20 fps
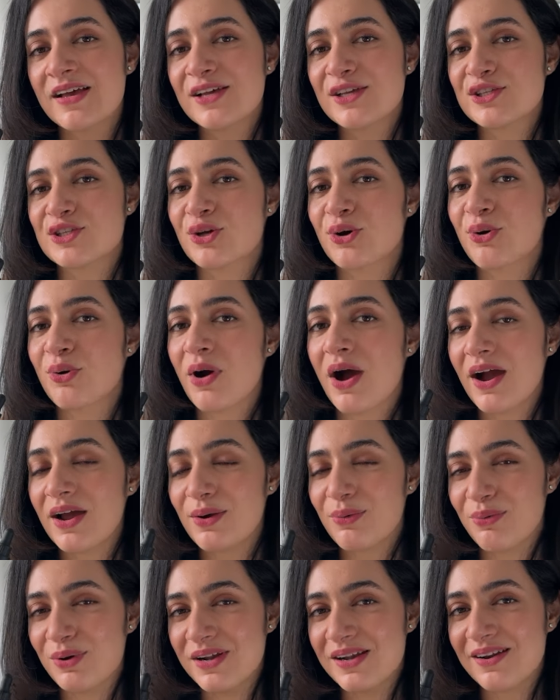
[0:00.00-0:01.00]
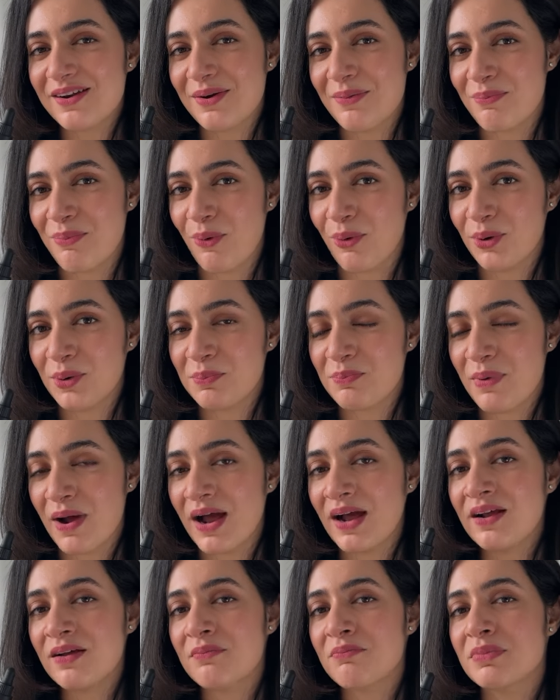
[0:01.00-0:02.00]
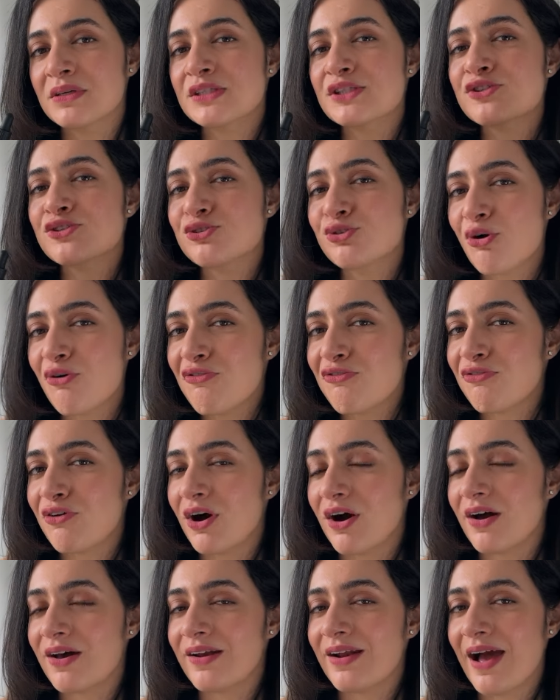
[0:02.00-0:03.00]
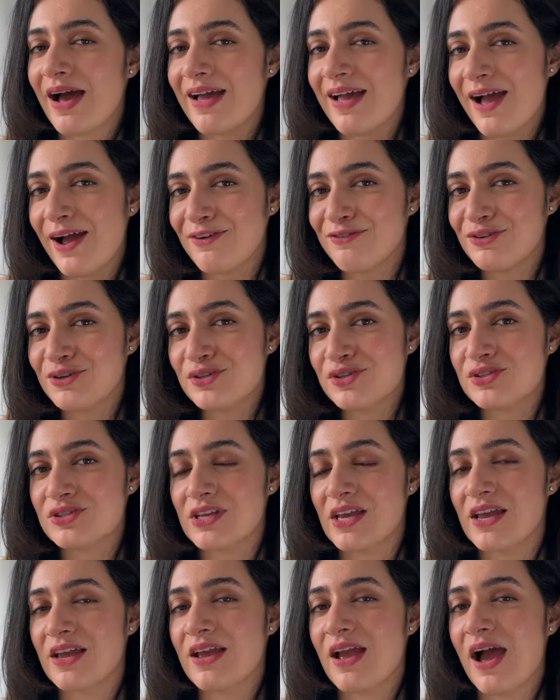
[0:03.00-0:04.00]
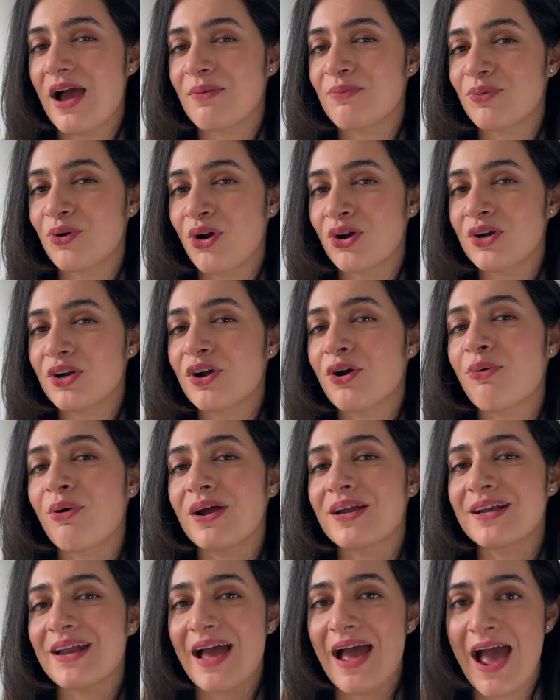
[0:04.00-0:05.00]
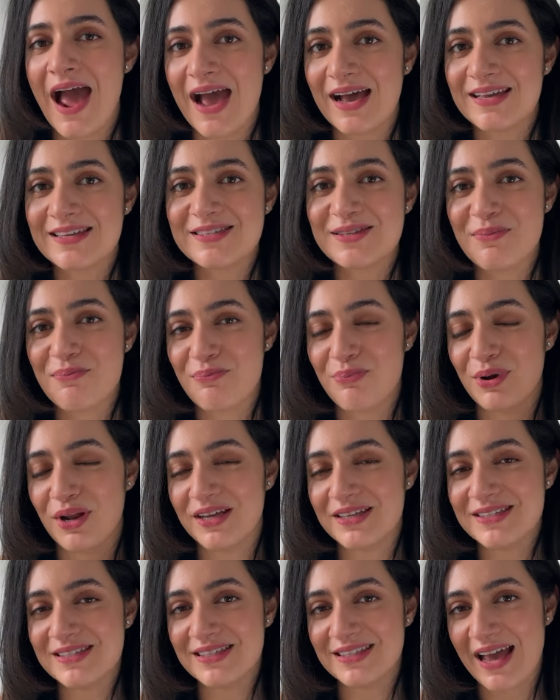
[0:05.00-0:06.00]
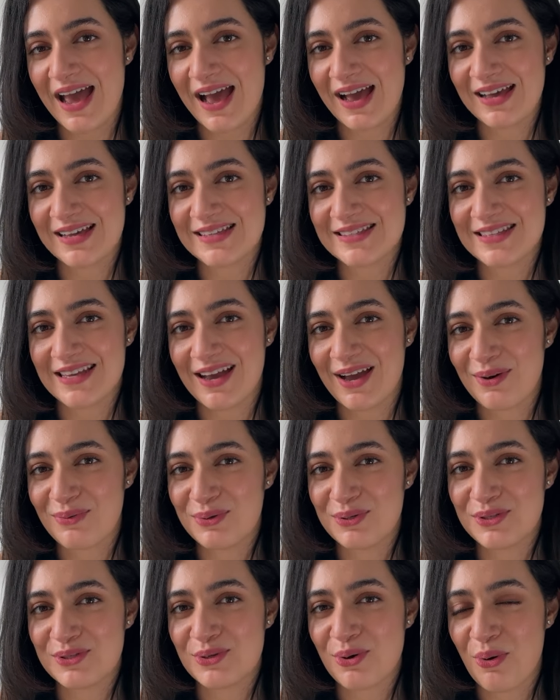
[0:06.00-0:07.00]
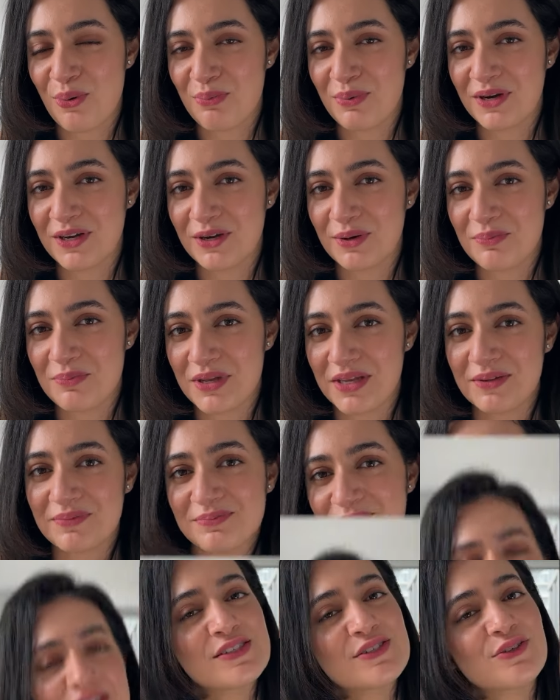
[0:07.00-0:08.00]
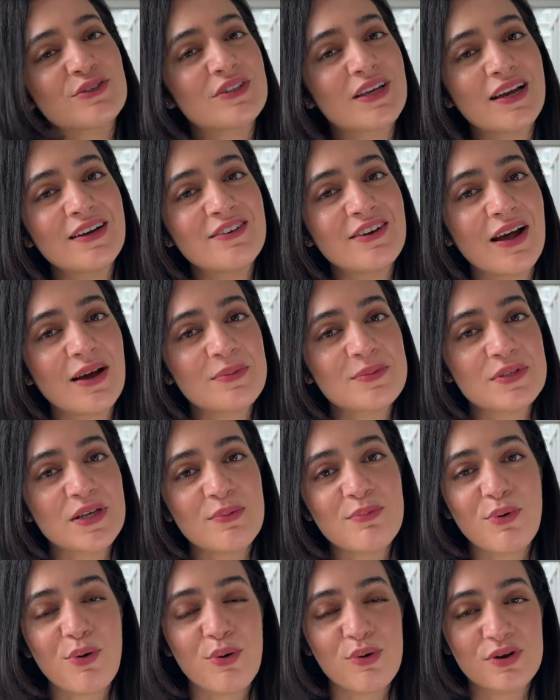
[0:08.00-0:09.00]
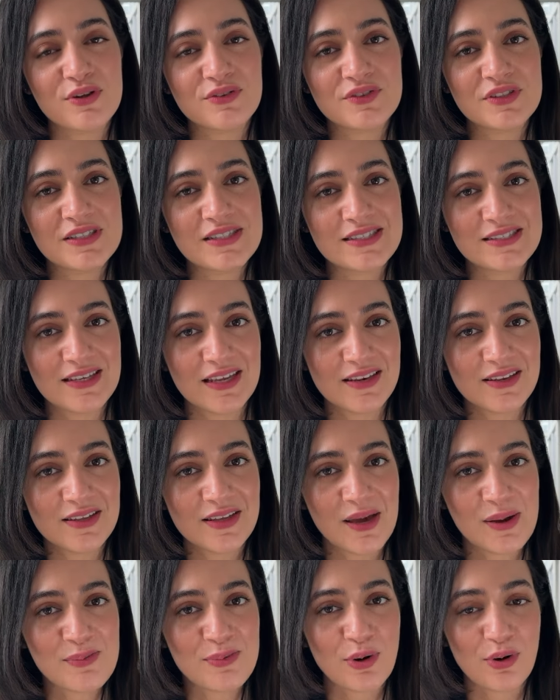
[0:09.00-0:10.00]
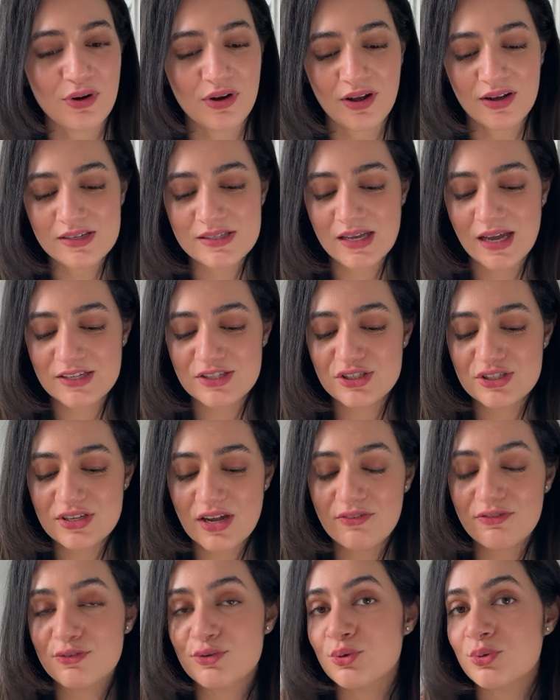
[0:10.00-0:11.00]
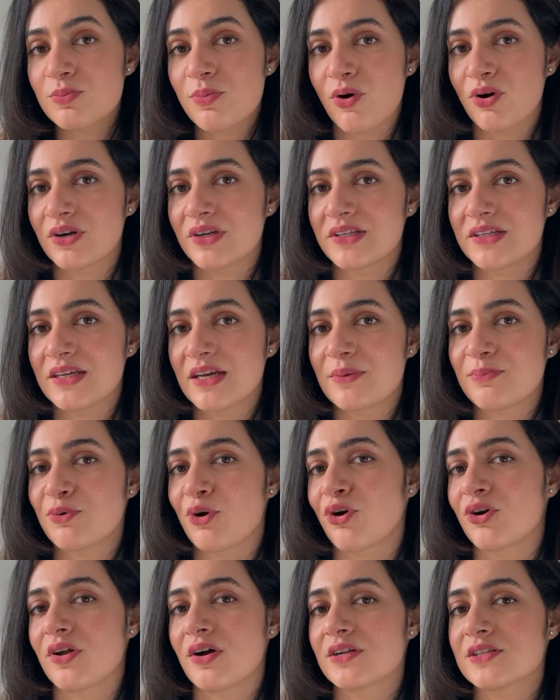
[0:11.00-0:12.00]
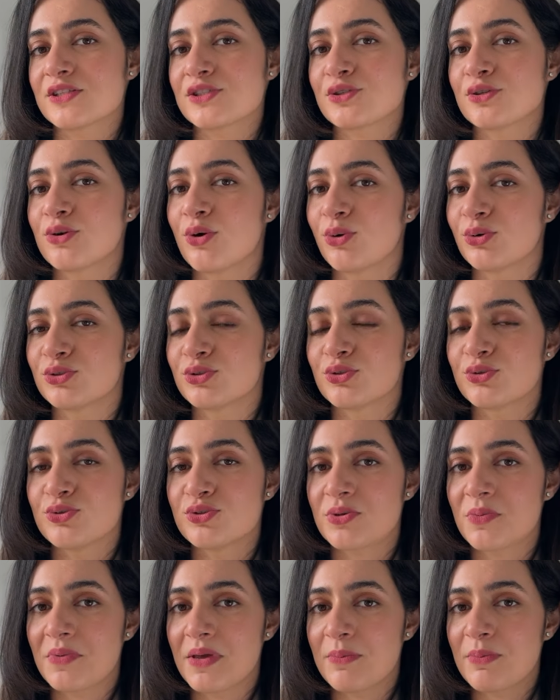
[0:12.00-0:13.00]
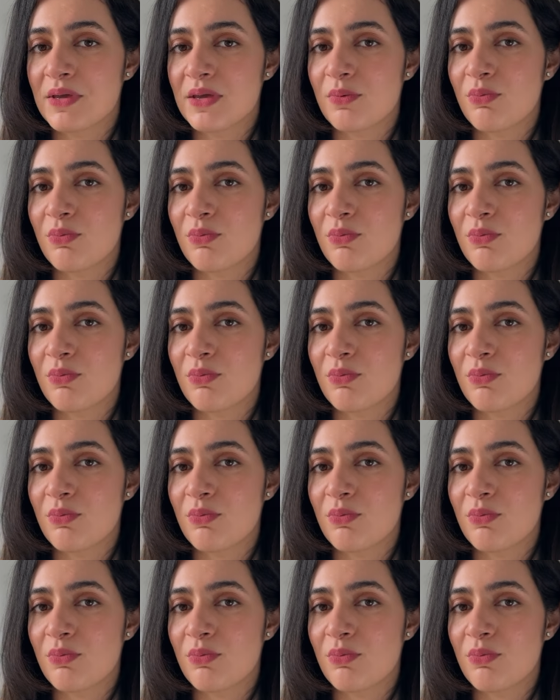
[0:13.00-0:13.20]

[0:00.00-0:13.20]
So I will report back, but so far I have to say I'm not quite as impressed as I was hoping to be. So that wraps up all of the skincare products. I just have 2 body care products to go through, so maybe